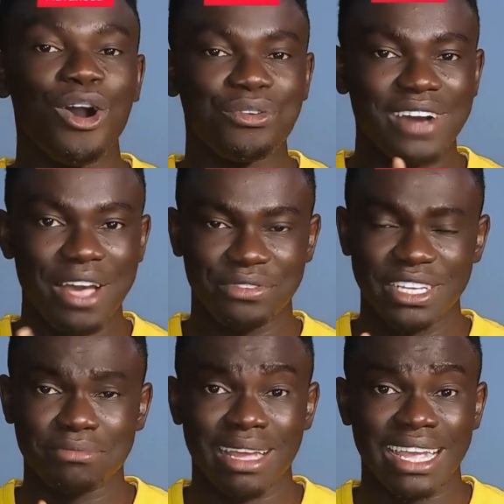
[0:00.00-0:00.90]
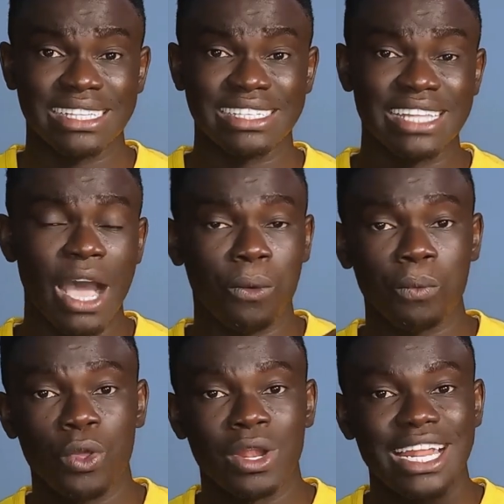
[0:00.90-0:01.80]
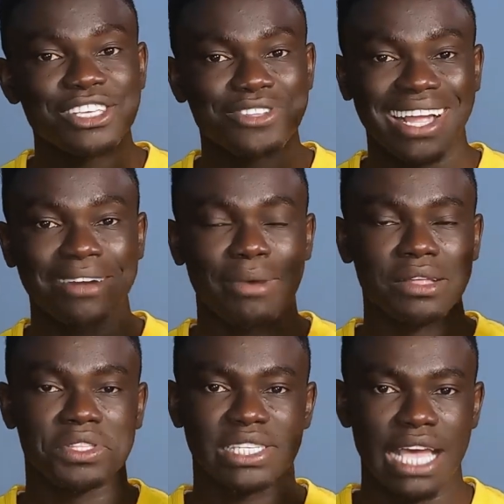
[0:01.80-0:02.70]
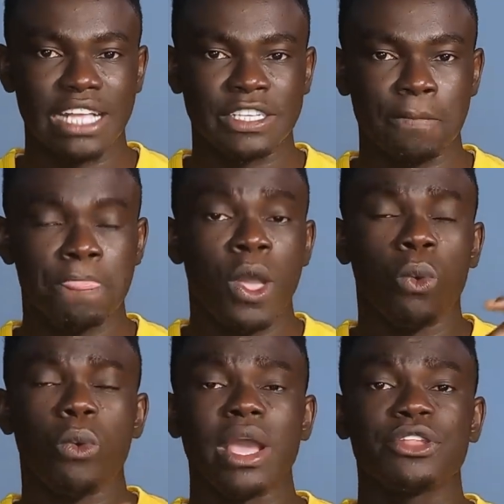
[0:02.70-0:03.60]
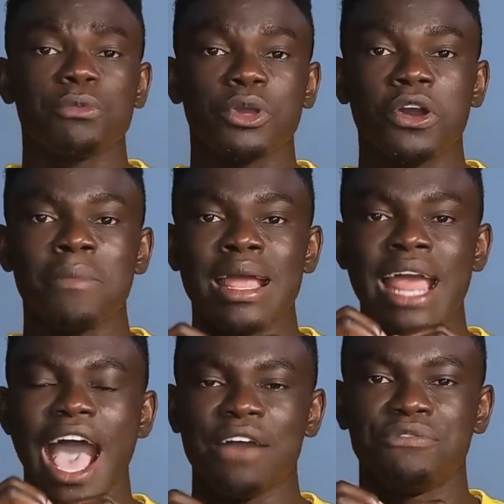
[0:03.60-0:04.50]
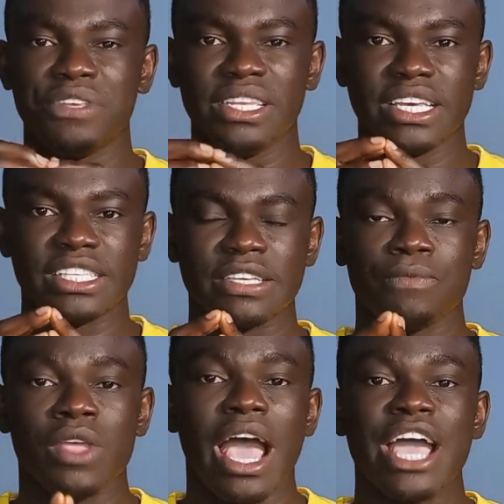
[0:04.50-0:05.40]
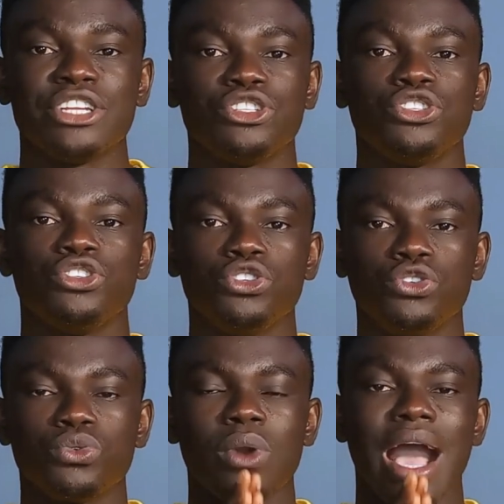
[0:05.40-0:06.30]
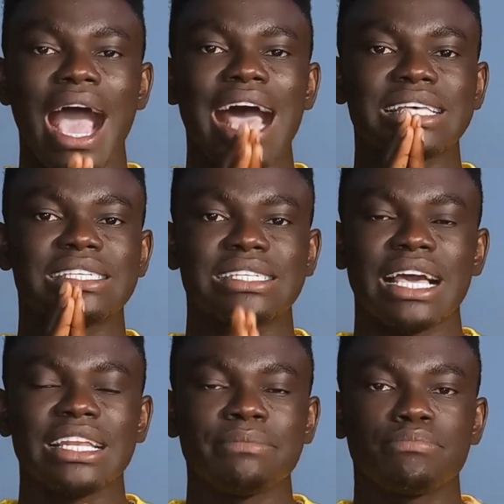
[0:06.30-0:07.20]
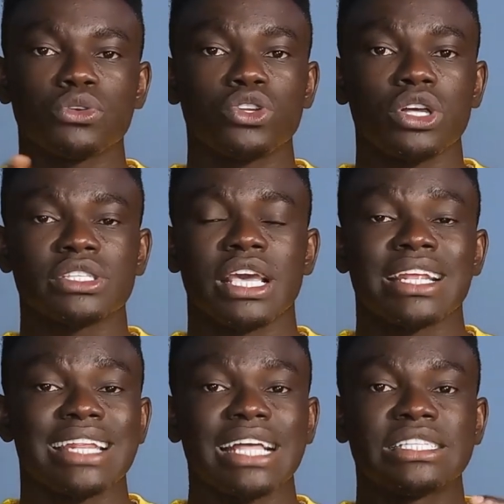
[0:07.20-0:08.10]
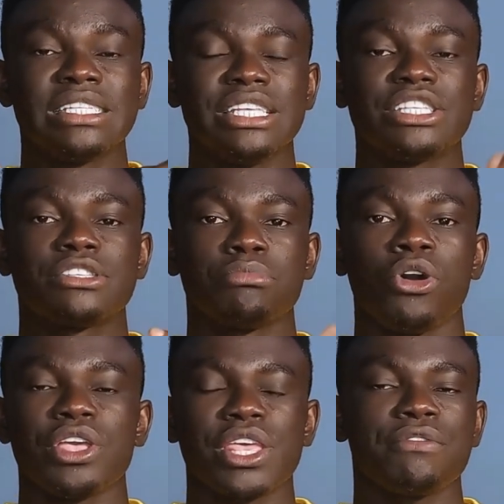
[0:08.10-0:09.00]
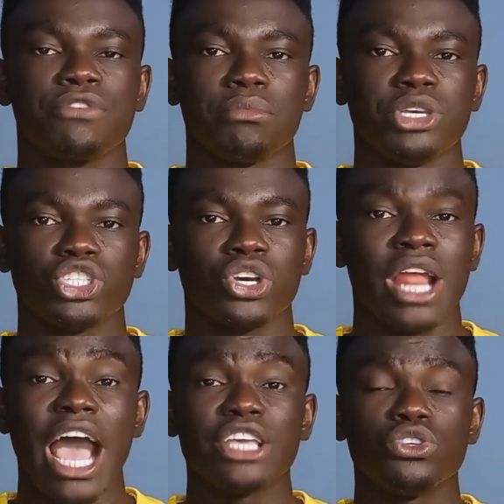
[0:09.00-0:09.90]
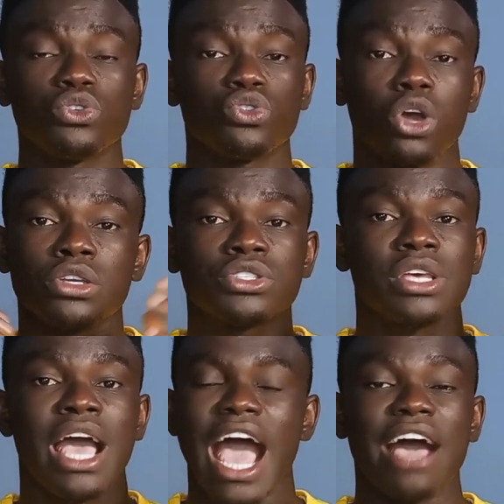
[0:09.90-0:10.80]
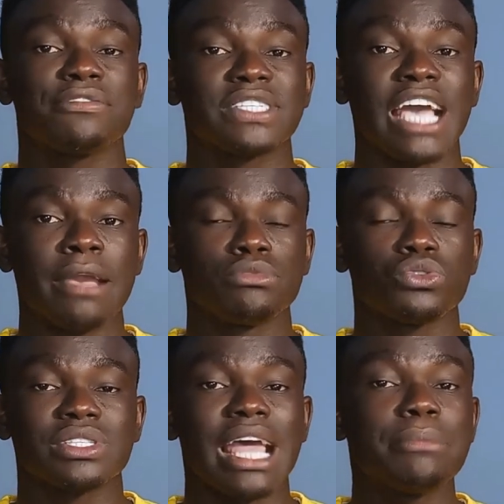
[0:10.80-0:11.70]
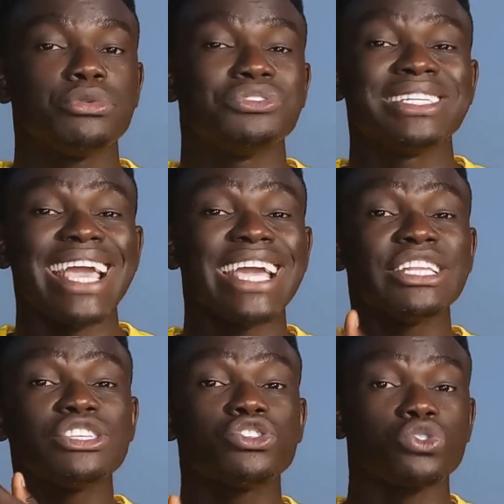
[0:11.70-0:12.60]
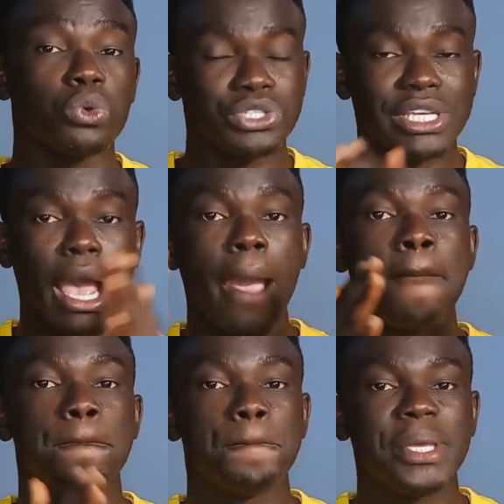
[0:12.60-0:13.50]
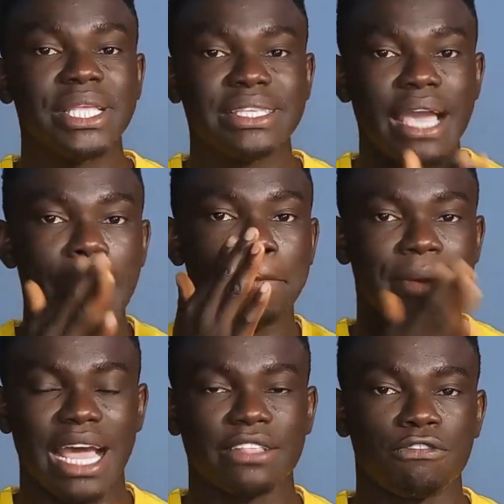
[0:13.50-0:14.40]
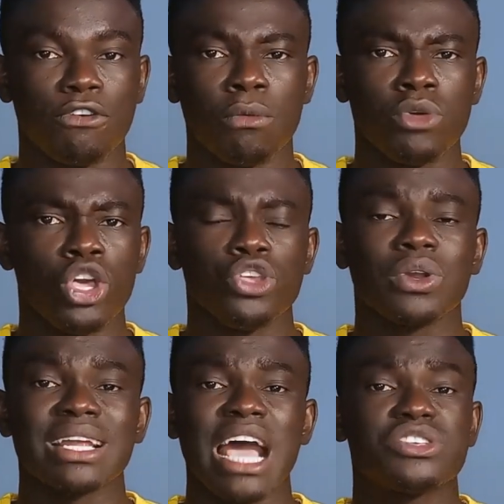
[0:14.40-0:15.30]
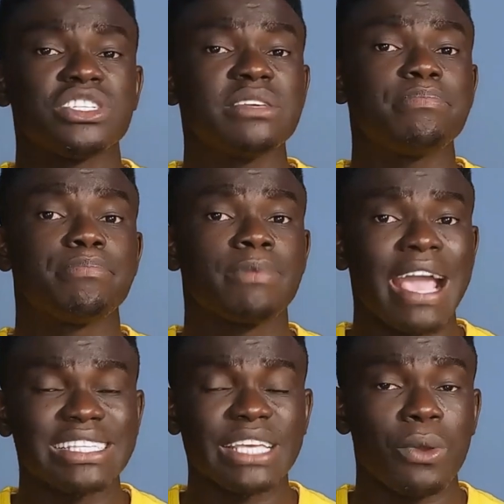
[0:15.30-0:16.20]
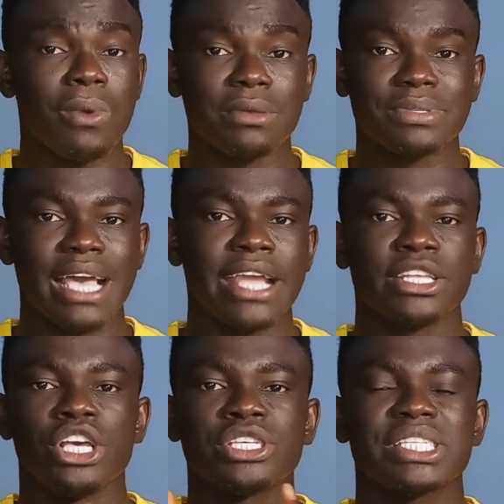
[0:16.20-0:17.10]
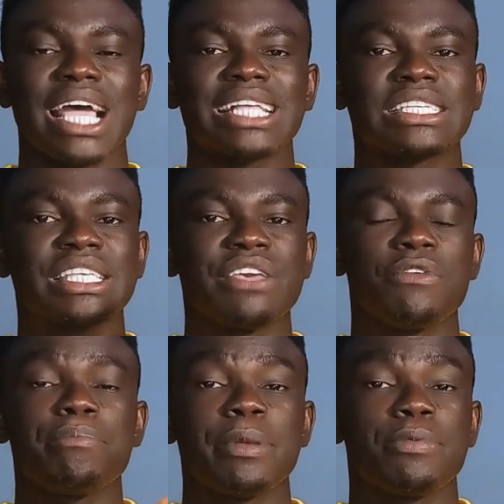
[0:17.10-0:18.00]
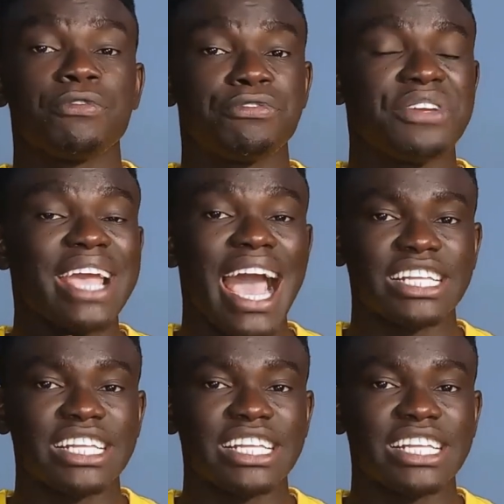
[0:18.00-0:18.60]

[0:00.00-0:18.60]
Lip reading: of affiliate marketing. Now, let's talk about search. When you become an affiliate and you are selling products that needs more information and you don't have time to start building any social media platform, you can actually get a website, start giving people free